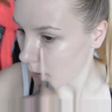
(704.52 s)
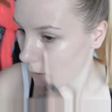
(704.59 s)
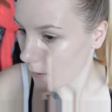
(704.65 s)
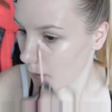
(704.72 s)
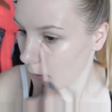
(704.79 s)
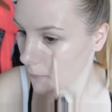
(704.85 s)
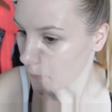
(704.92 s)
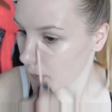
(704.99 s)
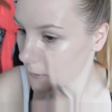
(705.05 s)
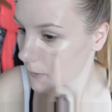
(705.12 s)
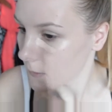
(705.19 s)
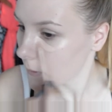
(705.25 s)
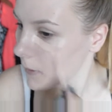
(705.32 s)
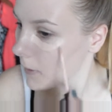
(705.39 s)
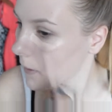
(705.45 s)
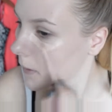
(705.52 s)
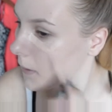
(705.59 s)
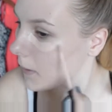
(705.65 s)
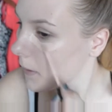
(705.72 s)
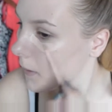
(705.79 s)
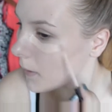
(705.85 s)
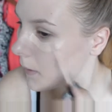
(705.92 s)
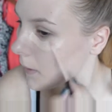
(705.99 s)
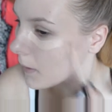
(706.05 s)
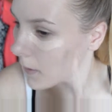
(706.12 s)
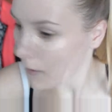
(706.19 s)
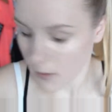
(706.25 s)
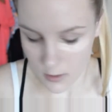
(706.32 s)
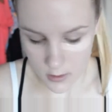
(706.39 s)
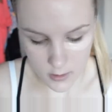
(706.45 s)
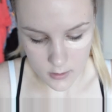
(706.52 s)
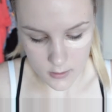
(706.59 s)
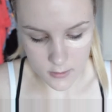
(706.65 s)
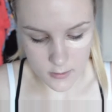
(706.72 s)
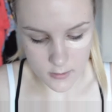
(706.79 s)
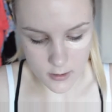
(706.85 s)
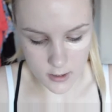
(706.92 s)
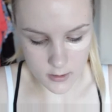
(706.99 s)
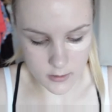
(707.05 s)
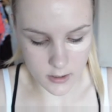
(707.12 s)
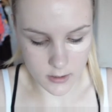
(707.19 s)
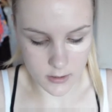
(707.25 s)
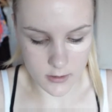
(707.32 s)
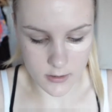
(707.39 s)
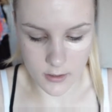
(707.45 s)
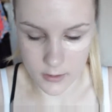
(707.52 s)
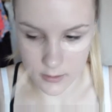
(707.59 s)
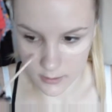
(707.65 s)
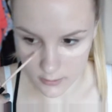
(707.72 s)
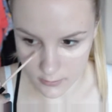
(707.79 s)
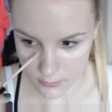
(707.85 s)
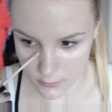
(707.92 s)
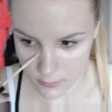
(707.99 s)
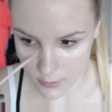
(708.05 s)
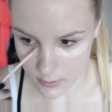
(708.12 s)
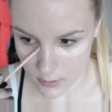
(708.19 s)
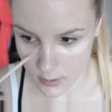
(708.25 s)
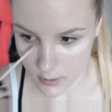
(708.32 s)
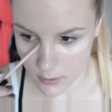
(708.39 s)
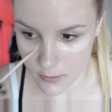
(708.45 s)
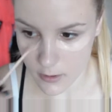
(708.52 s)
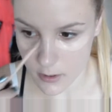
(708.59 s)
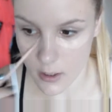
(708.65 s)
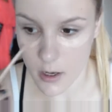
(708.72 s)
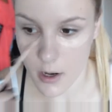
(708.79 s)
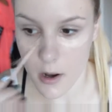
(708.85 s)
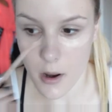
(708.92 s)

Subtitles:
and I'm just not anything extraordinary,